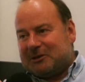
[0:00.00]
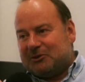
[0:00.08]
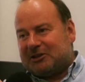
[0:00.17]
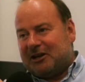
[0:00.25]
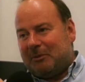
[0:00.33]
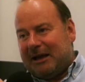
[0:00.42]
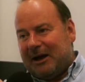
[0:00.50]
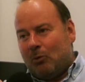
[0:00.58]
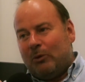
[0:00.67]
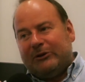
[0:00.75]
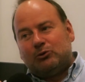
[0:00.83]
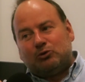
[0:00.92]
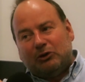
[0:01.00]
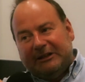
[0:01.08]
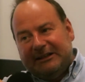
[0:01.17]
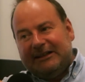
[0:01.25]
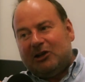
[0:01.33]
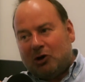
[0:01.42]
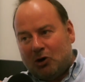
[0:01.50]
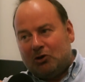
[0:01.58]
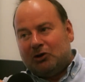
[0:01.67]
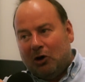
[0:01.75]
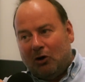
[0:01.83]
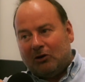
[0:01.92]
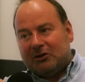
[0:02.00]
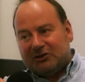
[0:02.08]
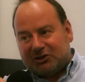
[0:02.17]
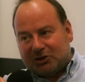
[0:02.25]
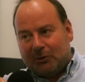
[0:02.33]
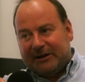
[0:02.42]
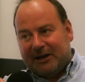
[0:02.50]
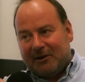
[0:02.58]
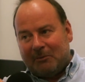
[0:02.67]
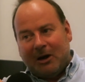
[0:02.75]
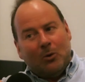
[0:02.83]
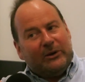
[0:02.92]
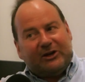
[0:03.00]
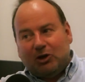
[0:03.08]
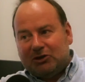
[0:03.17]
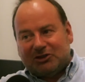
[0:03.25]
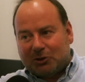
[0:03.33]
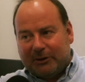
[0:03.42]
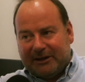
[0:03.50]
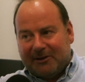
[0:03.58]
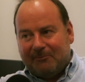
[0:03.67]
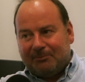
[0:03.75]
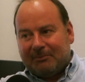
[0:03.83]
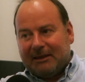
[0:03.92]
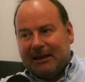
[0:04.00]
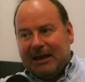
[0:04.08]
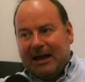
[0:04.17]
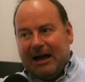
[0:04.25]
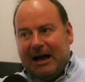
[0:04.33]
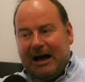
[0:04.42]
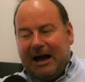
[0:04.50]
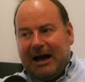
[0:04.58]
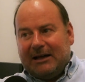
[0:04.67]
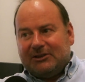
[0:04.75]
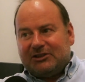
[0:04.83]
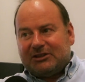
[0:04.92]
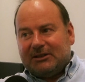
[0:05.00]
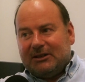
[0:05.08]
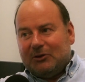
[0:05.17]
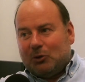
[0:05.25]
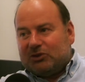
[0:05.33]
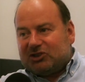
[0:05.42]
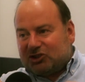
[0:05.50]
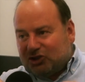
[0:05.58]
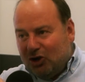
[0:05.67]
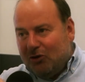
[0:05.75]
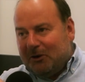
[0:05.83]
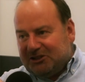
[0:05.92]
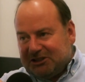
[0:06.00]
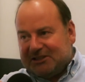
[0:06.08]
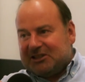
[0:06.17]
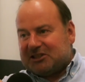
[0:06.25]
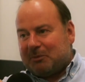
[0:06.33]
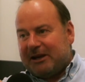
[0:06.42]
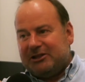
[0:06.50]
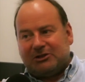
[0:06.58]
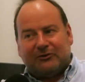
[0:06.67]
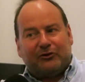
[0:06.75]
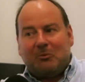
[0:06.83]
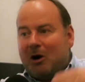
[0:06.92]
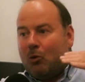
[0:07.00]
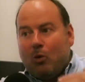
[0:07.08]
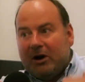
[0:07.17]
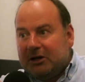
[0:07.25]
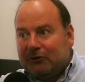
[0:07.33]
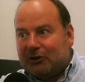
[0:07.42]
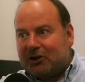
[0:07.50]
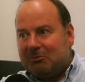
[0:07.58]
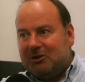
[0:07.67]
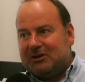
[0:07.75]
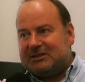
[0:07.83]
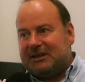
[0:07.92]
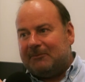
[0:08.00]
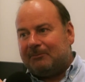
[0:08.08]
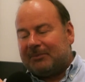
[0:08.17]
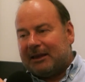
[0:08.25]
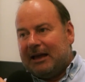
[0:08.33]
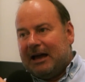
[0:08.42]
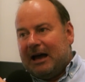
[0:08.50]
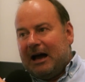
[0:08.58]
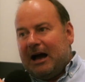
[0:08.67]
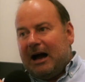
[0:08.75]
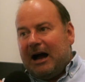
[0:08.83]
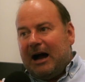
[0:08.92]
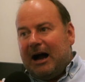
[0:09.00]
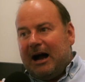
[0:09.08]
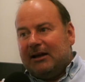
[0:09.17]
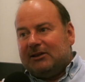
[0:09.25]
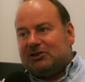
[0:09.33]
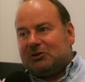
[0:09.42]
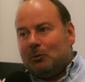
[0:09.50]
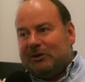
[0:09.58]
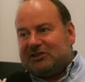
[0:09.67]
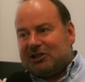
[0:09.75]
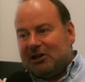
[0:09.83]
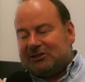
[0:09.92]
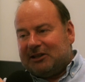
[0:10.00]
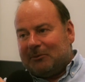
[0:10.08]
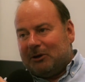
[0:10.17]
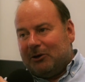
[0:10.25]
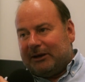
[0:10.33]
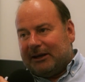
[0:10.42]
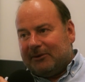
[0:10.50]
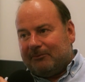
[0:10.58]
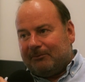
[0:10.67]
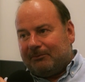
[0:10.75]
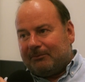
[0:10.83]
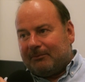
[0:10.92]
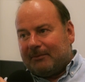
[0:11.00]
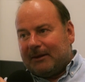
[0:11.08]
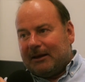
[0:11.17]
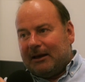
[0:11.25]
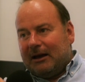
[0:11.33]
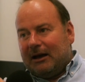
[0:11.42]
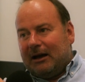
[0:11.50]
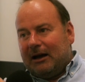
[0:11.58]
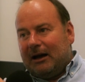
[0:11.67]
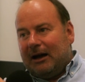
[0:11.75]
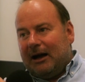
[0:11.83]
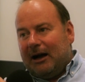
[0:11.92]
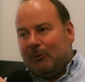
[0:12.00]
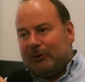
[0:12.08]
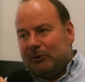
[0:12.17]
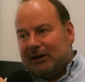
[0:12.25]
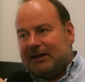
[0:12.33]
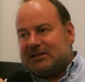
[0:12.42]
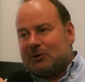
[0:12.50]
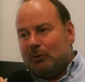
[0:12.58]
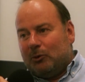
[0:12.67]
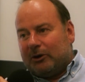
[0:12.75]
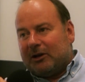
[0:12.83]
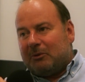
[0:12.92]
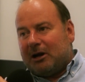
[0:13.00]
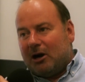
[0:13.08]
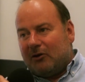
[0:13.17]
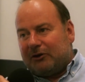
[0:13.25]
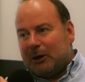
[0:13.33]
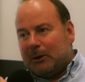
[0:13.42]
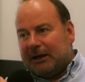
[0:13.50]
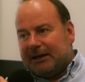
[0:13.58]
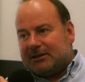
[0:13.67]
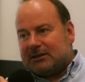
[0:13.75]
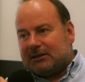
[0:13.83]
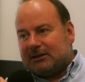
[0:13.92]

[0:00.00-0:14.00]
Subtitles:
it was going to be out. We really could not screw it up. We couldn't screw it up, and there was so much anticipation from our wonderful community, and we started uploading it, and we realized that we were going to be half an hour late,